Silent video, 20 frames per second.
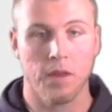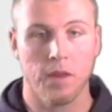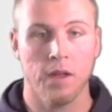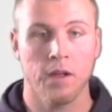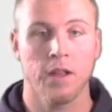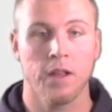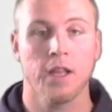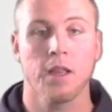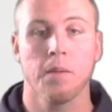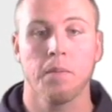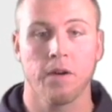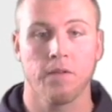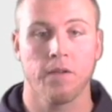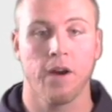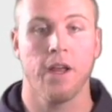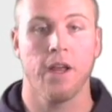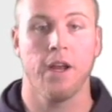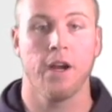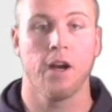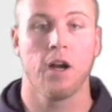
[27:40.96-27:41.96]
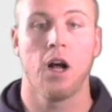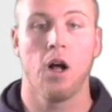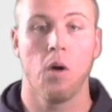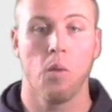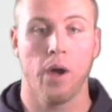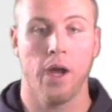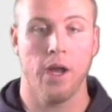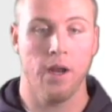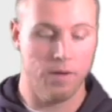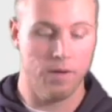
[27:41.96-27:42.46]
Click the button right here. I'll
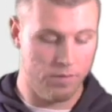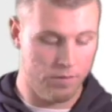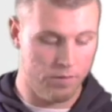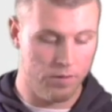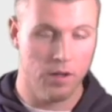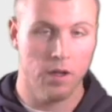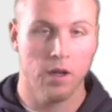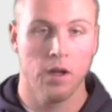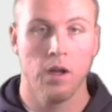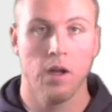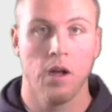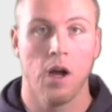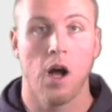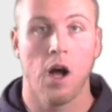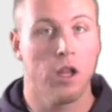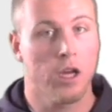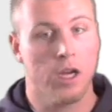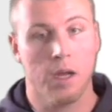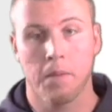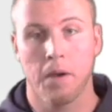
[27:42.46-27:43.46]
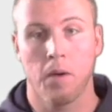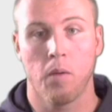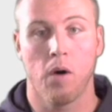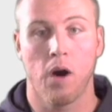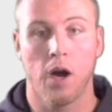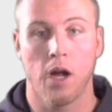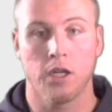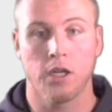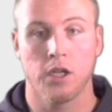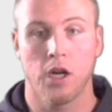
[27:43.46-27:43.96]
wait. I'll look at my
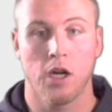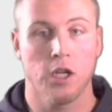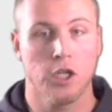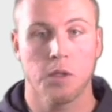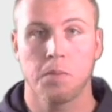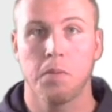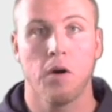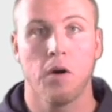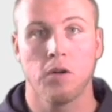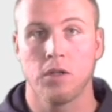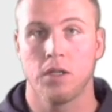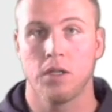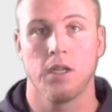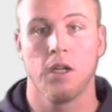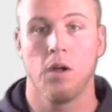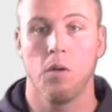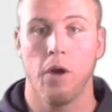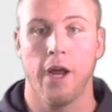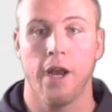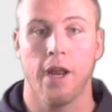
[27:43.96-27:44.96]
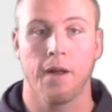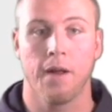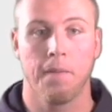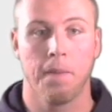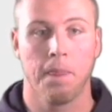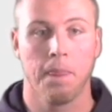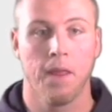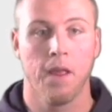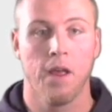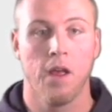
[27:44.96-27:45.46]
watch. I'll just pause, still waiting.
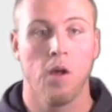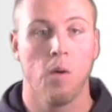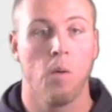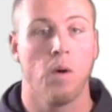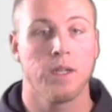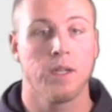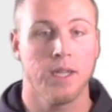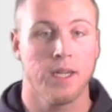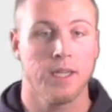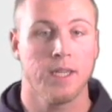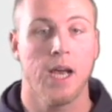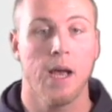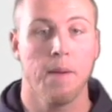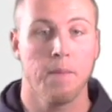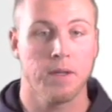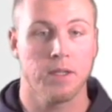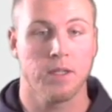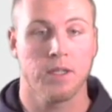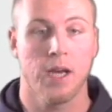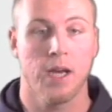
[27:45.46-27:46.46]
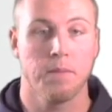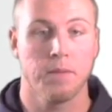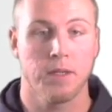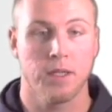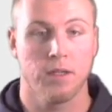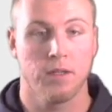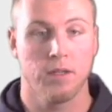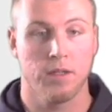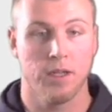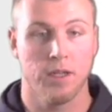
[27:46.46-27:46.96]
Once that time is
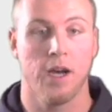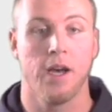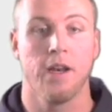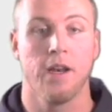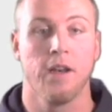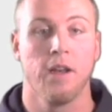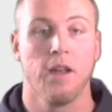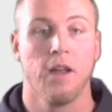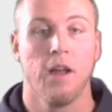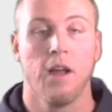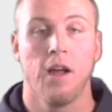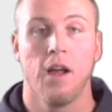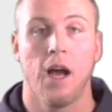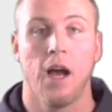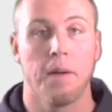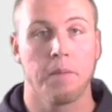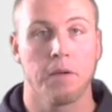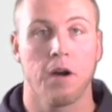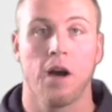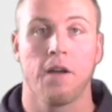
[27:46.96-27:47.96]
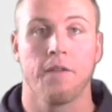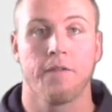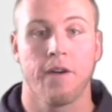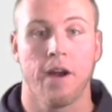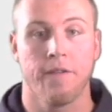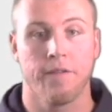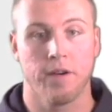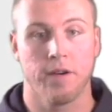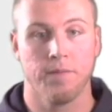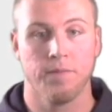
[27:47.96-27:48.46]
done, I'm gone
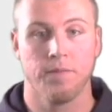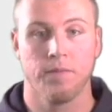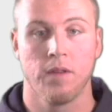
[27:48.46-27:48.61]
forever.